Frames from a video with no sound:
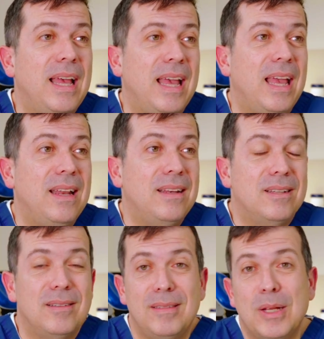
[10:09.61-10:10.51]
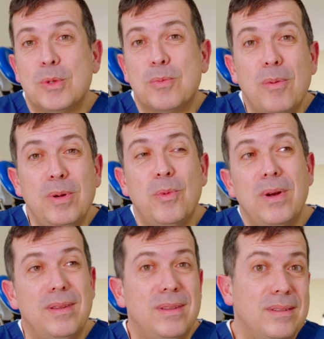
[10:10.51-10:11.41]
and that was probably
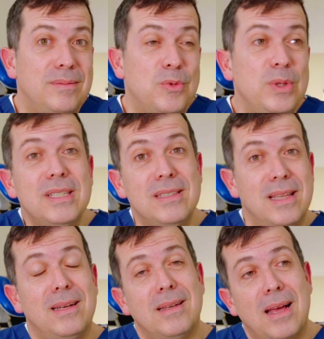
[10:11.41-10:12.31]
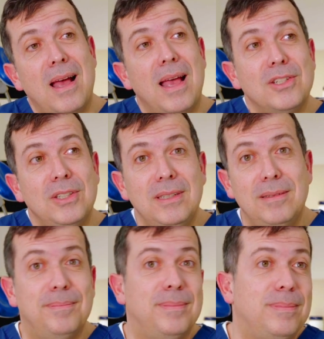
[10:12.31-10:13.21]
one of the reasons that I
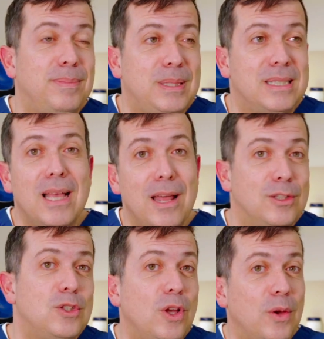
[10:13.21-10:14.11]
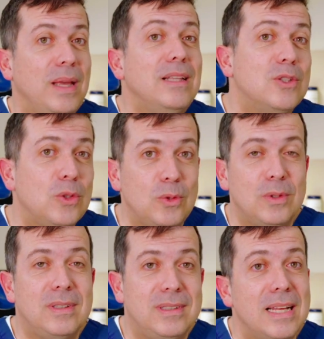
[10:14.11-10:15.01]
actually decided to go into
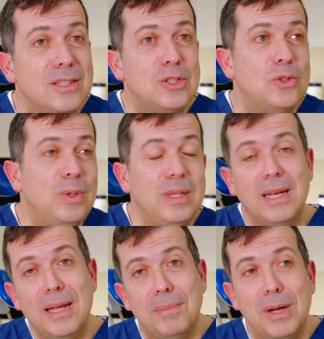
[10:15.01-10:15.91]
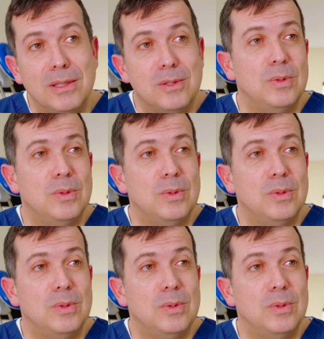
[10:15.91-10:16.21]
dentistry and implants.